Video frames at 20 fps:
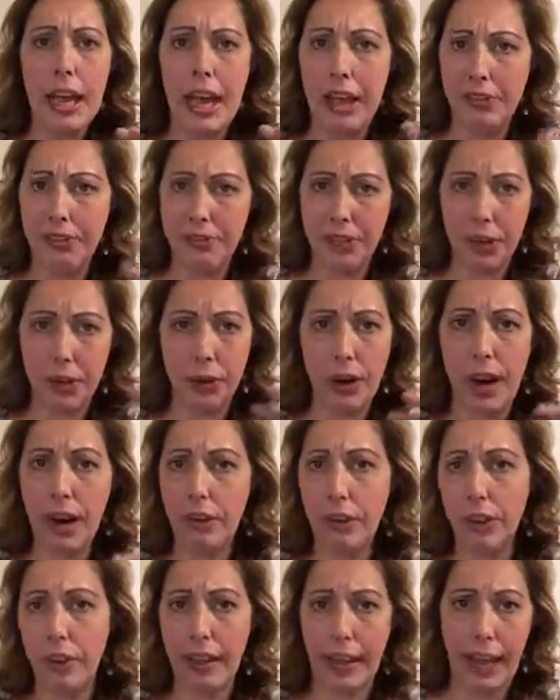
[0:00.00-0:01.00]
and figure
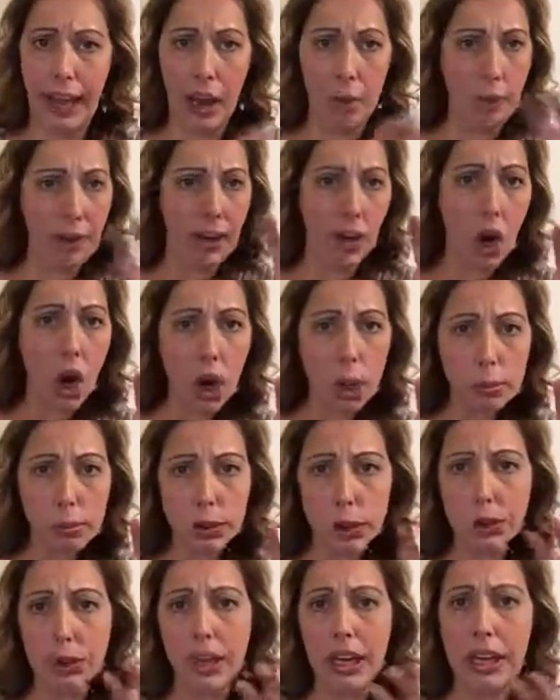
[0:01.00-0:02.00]
out how many
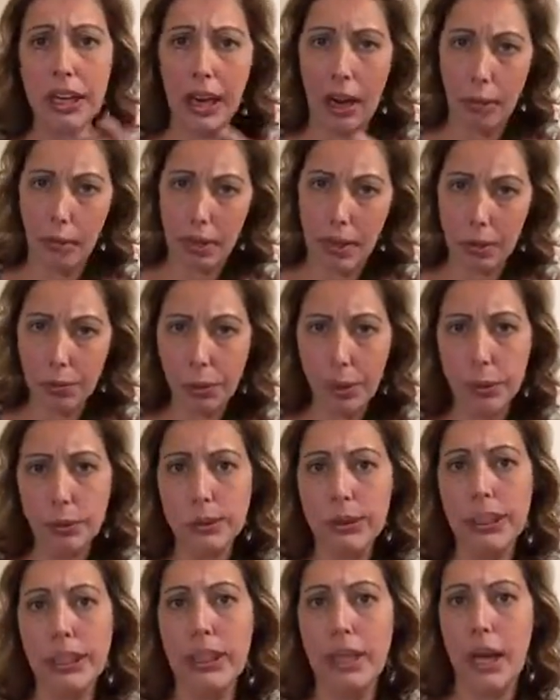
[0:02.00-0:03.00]
carbs you need, how many
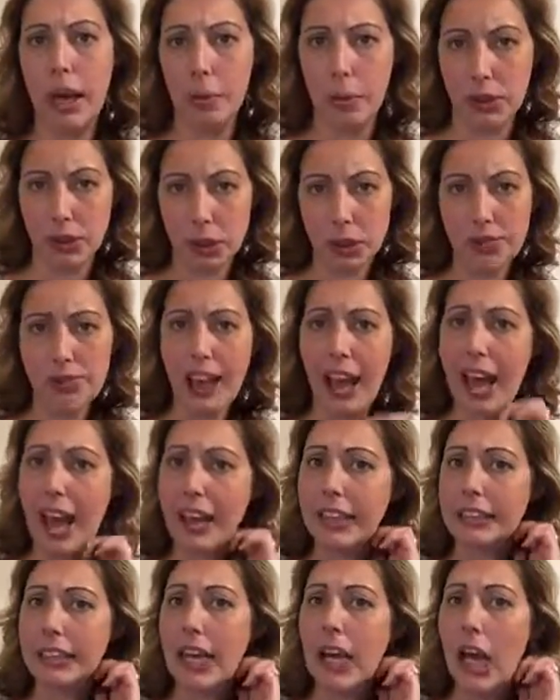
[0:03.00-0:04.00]
protein, how much
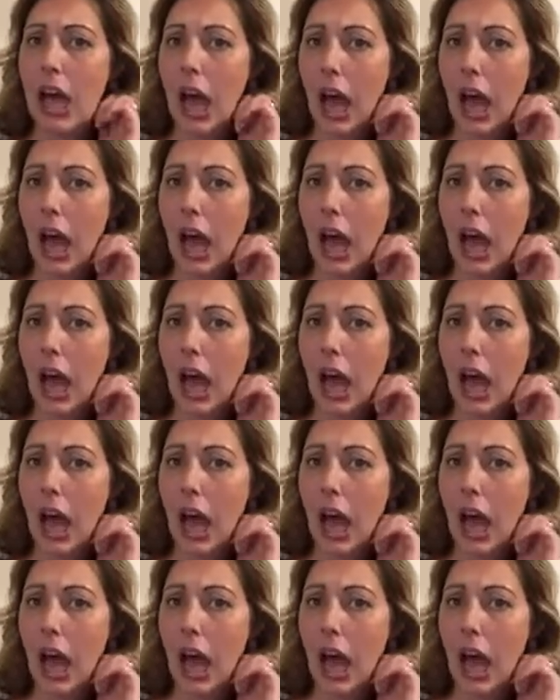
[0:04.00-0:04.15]
fat,